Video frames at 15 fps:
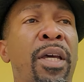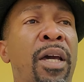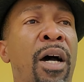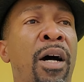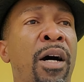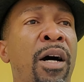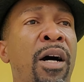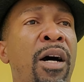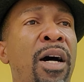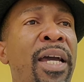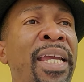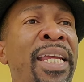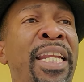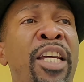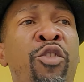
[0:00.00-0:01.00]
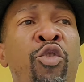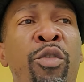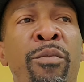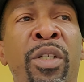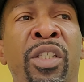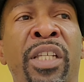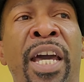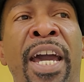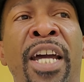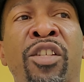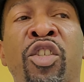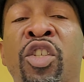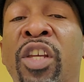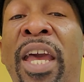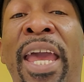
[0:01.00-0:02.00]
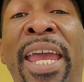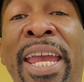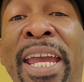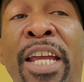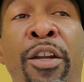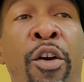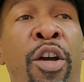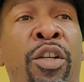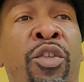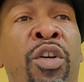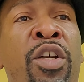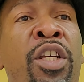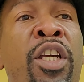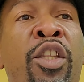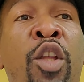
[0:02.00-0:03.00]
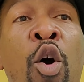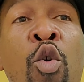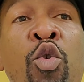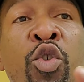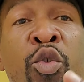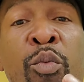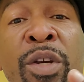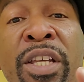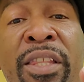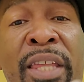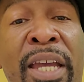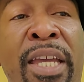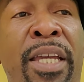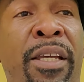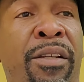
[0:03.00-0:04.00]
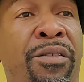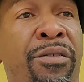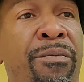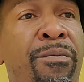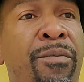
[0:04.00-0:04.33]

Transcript: electric massages, and hair tonic. Those three things.